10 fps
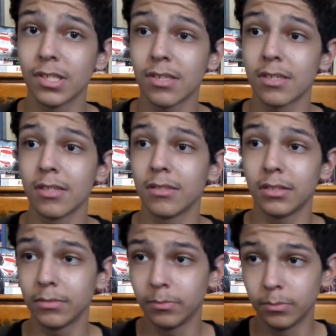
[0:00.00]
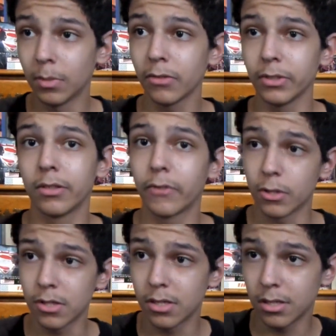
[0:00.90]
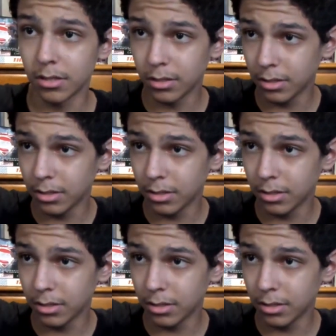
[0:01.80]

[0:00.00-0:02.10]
exists in the Marvel Universe.